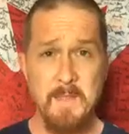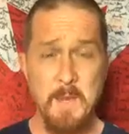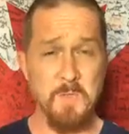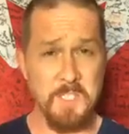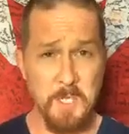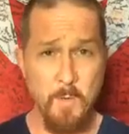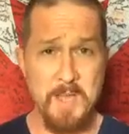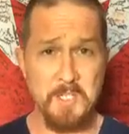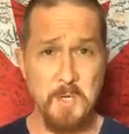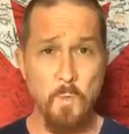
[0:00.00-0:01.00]
It was
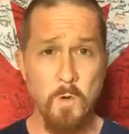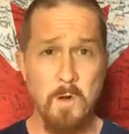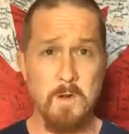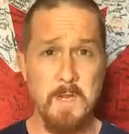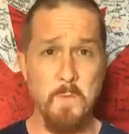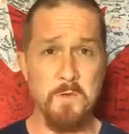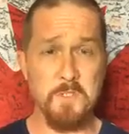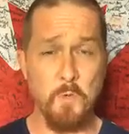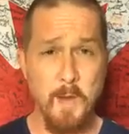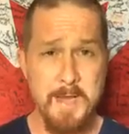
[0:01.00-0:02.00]
interesting work. It
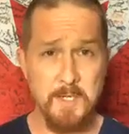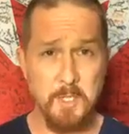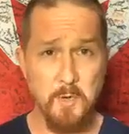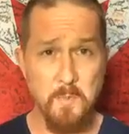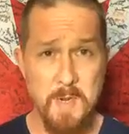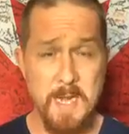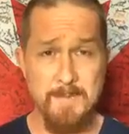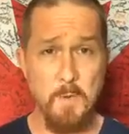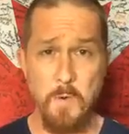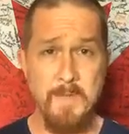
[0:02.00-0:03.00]
was great to meet
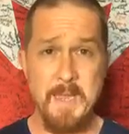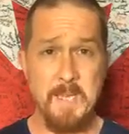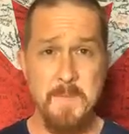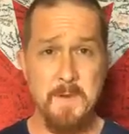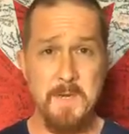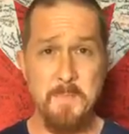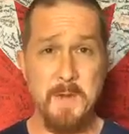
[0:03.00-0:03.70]
everyone in that community,